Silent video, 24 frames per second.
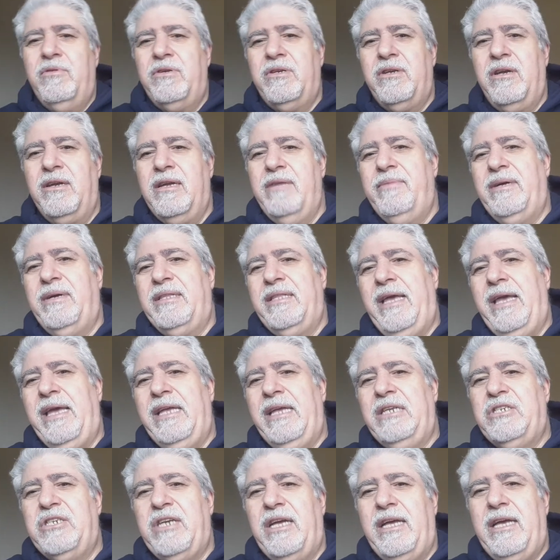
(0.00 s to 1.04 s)
we're talking about
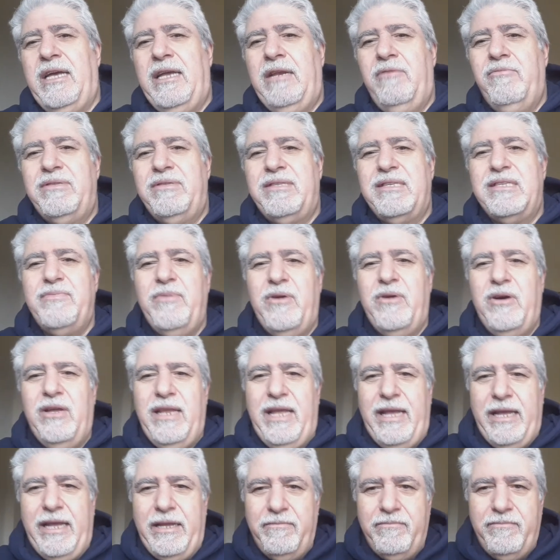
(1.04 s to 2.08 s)
agile with a small
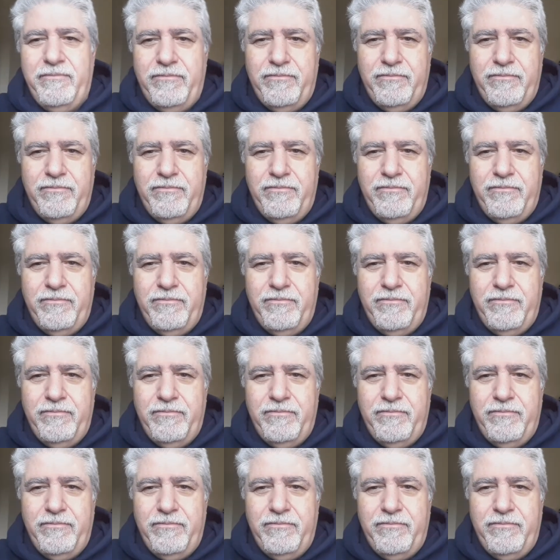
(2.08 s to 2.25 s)
a.